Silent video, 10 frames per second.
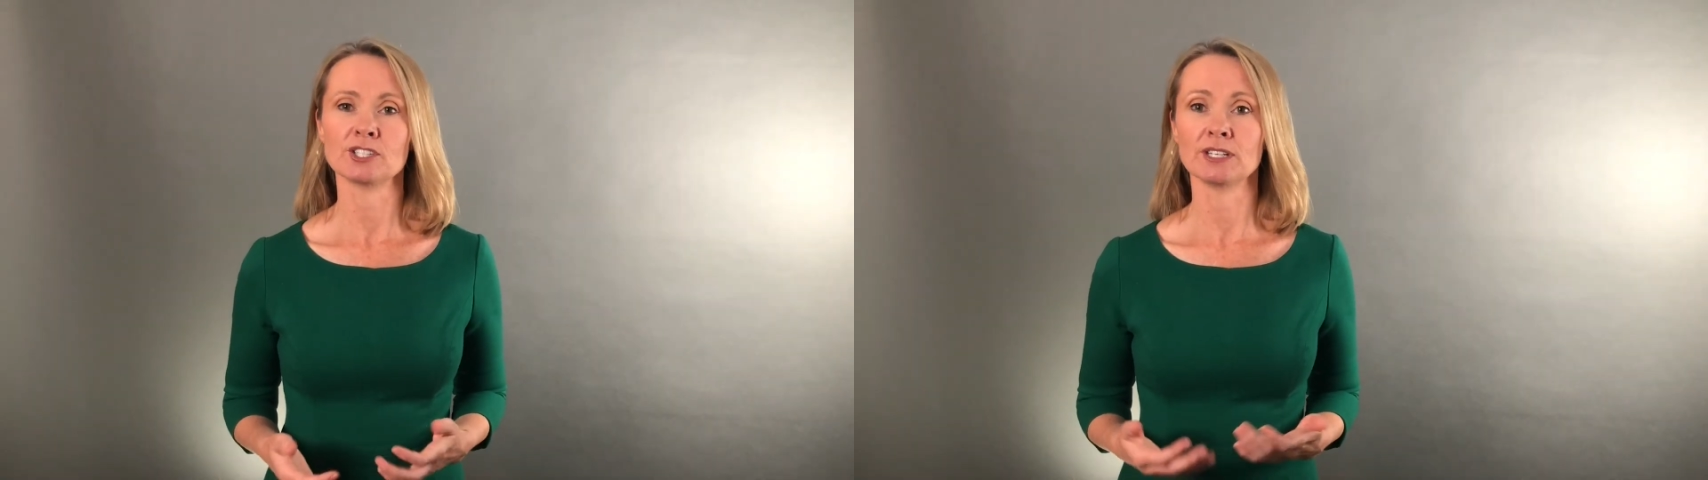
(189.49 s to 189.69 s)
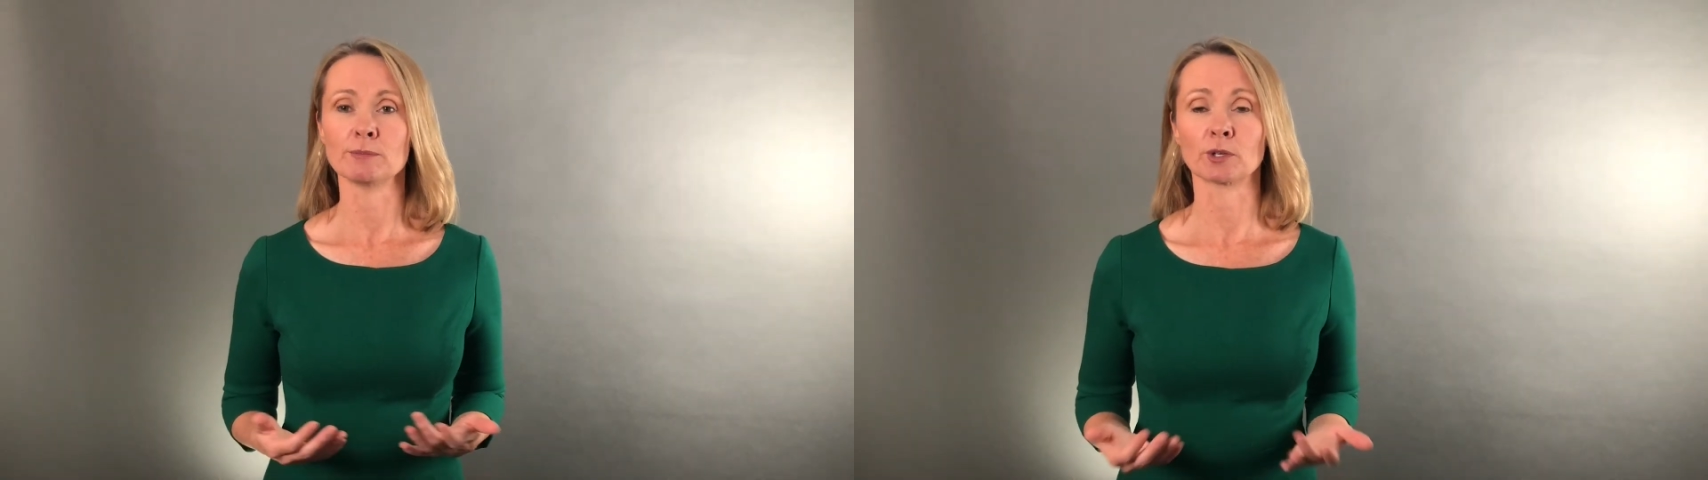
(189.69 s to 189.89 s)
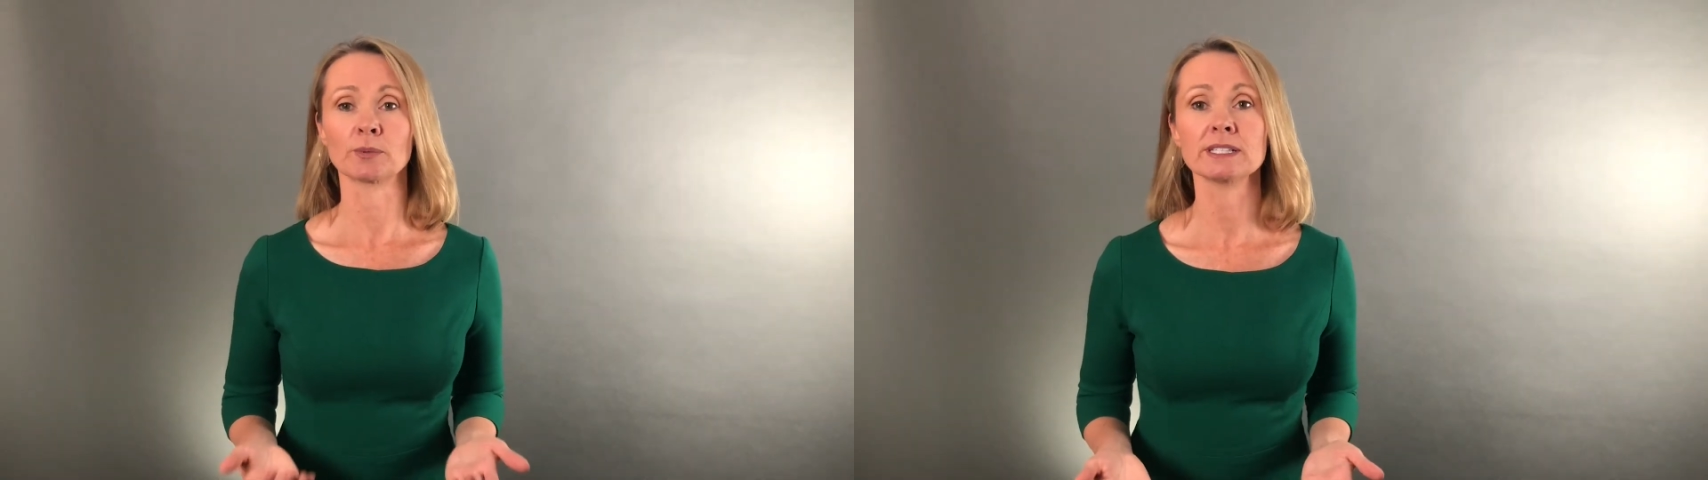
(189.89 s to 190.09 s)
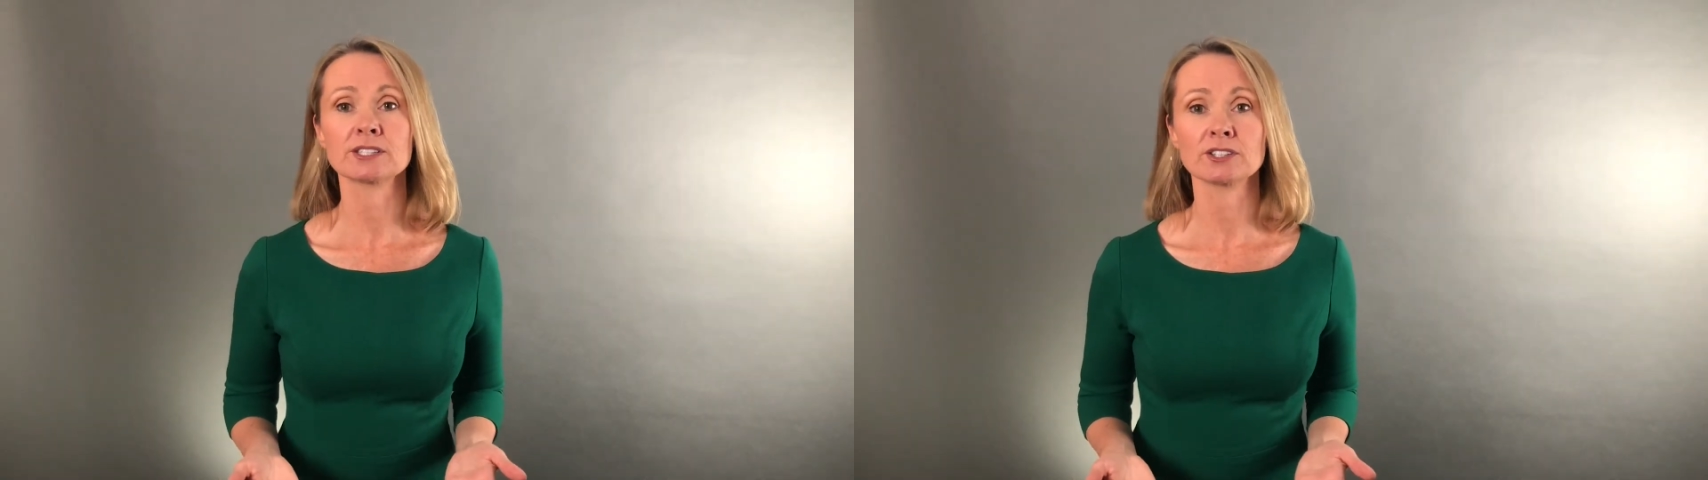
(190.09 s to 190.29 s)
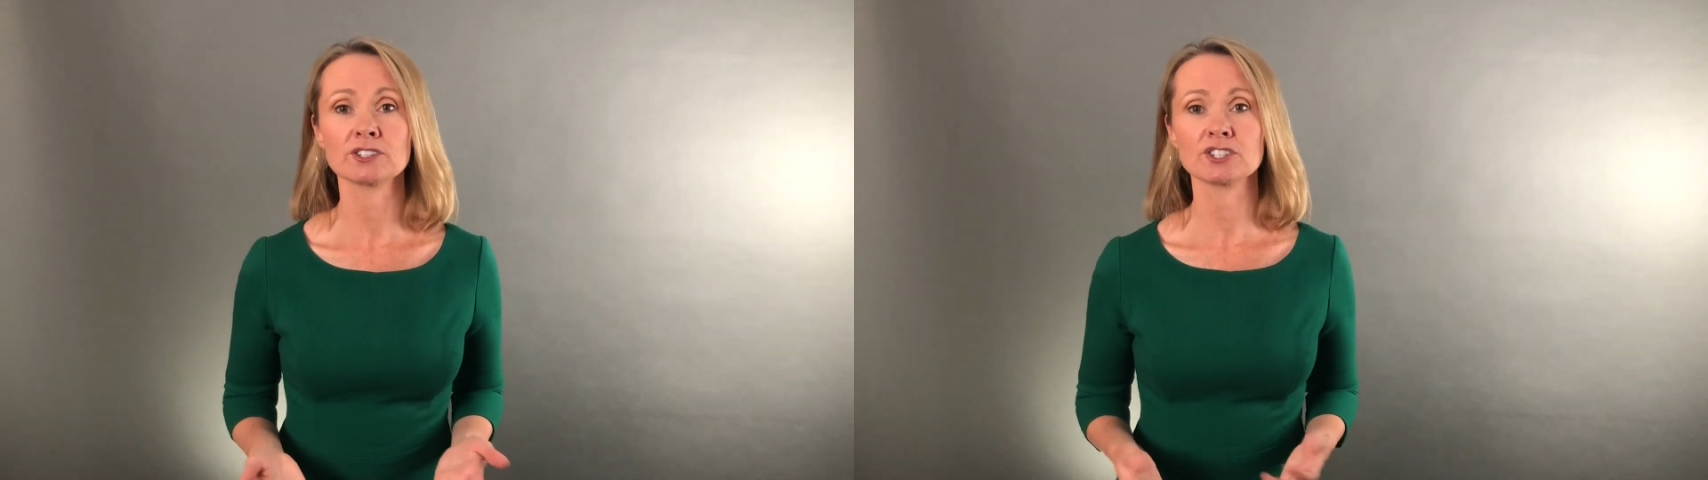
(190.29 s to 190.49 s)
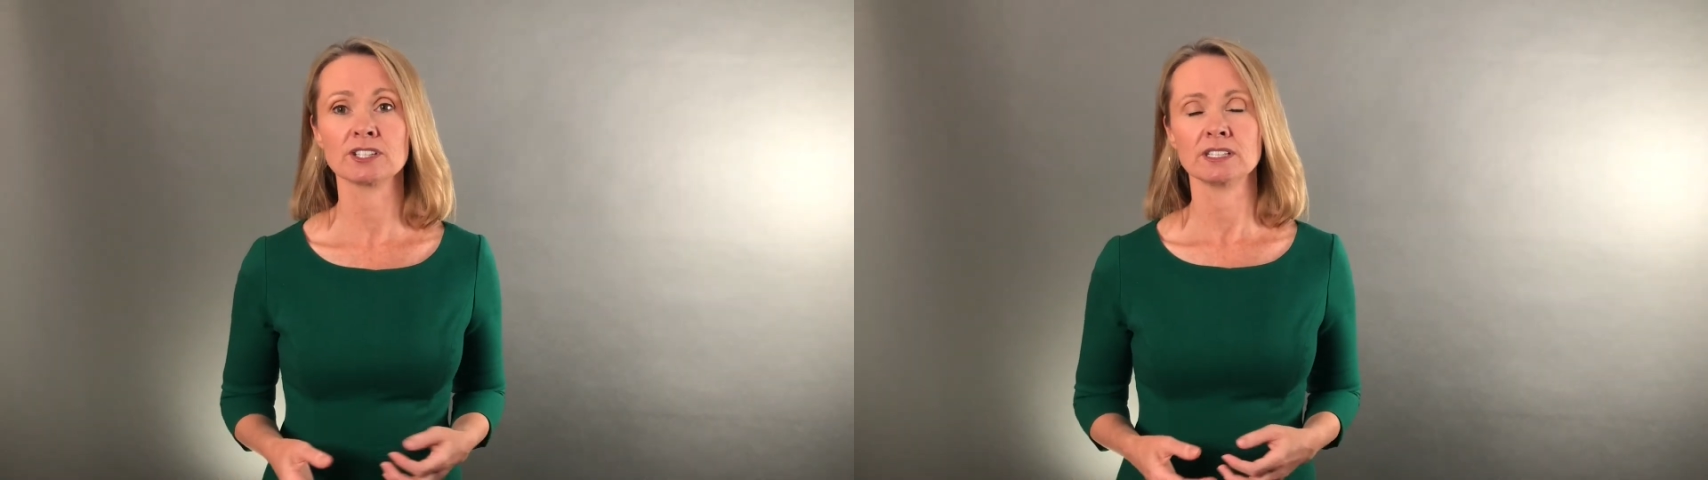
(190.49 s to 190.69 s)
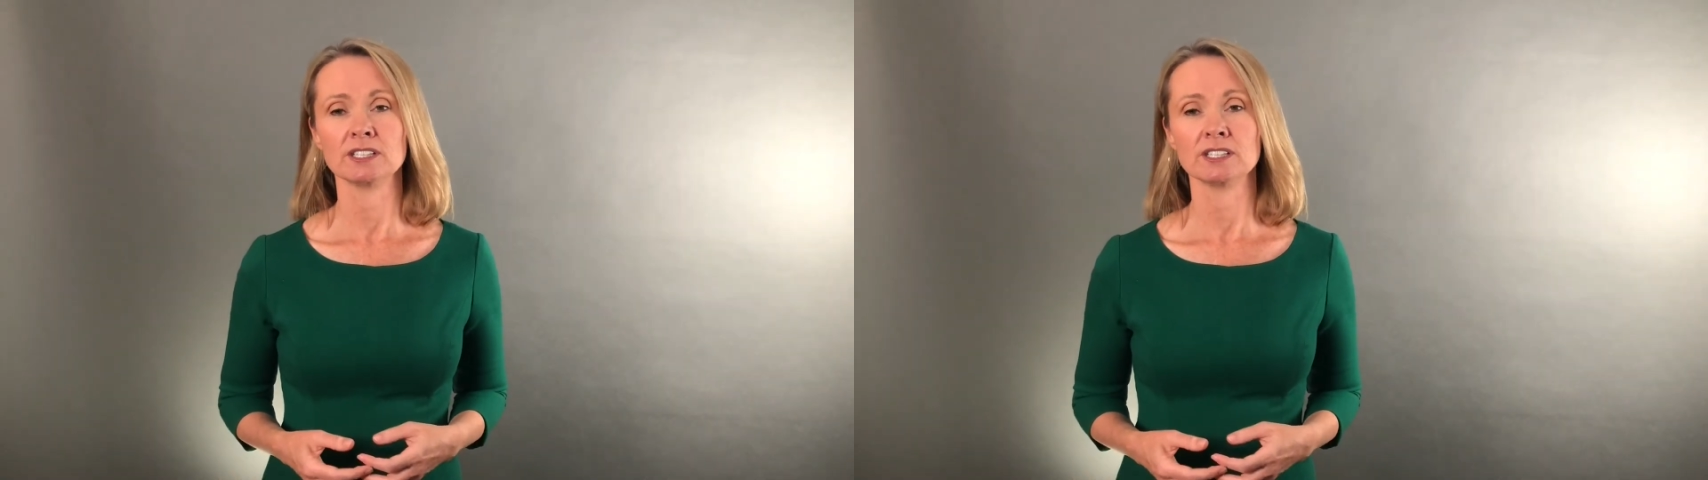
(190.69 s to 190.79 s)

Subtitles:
Do you need more research?